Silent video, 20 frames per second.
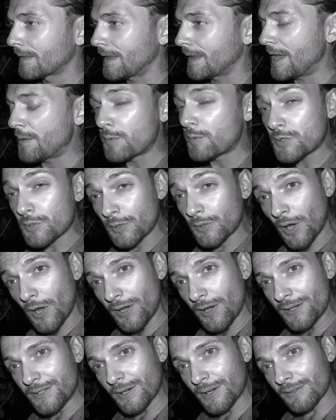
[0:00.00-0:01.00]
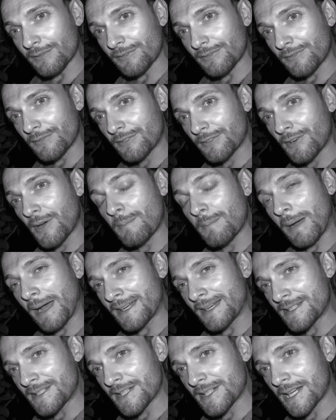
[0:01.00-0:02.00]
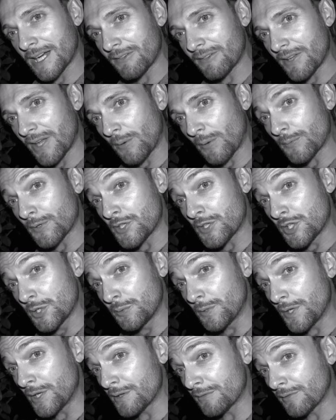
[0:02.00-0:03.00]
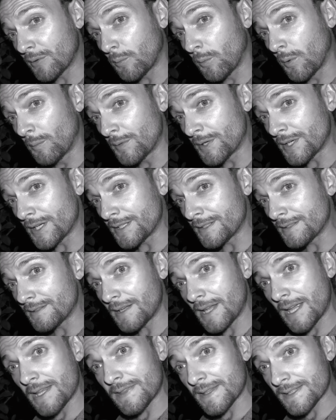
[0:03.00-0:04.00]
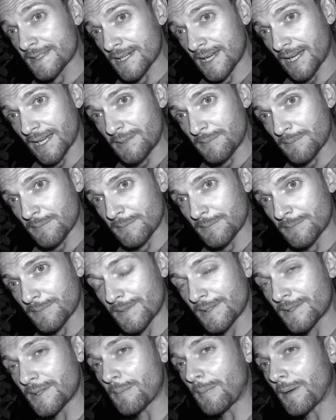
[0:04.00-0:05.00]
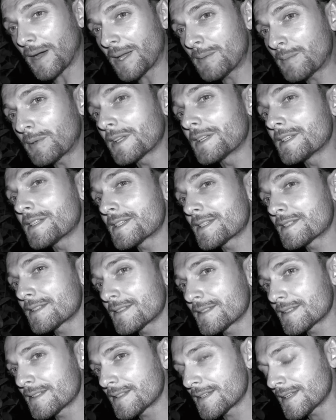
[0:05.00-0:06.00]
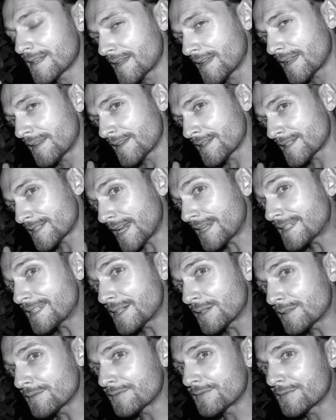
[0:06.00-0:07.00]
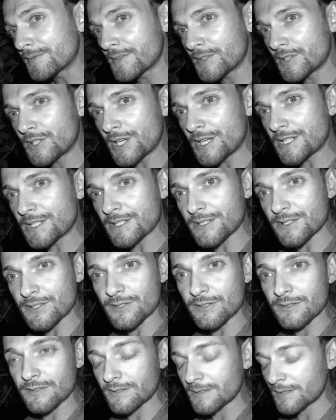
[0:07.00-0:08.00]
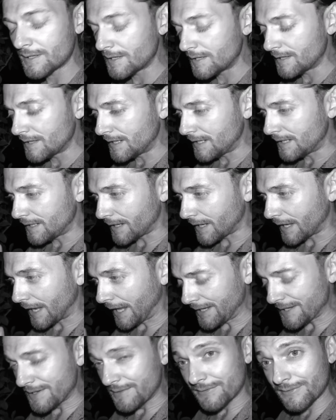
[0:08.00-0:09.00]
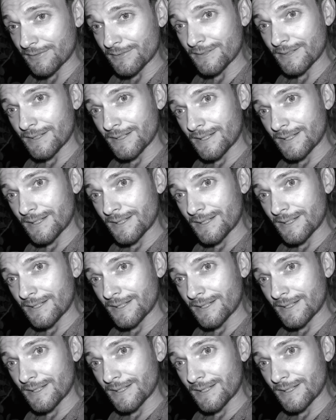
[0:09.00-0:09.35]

it was unheard of for a man to carry out the duty of a woman in the time that the Bible is the setting of Jesus' life.